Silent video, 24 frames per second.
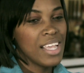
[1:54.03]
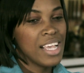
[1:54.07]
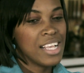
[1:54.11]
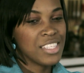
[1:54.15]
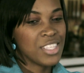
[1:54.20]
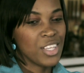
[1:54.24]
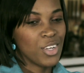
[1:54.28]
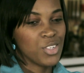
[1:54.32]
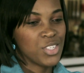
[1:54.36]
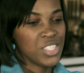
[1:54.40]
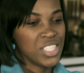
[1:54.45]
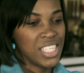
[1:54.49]

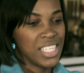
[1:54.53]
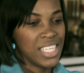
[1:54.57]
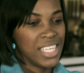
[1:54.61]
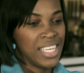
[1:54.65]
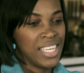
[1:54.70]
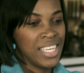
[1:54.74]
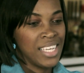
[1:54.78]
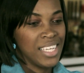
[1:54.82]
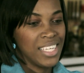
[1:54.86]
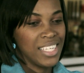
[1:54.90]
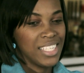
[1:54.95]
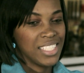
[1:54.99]
And so
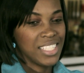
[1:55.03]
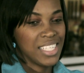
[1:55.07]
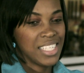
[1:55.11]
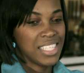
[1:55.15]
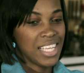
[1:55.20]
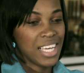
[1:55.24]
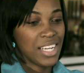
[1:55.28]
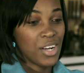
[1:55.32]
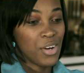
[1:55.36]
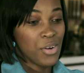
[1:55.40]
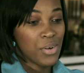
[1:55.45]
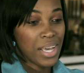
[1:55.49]
she
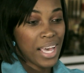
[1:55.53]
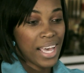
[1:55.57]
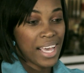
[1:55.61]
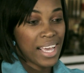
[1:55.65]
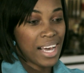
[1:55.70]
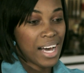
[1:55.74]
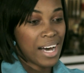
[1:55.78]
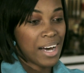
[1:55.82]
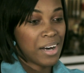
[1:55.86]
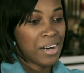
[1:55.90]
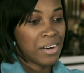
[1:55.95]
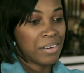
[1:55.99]
said,
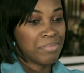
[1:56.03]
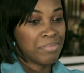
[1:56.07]
okay,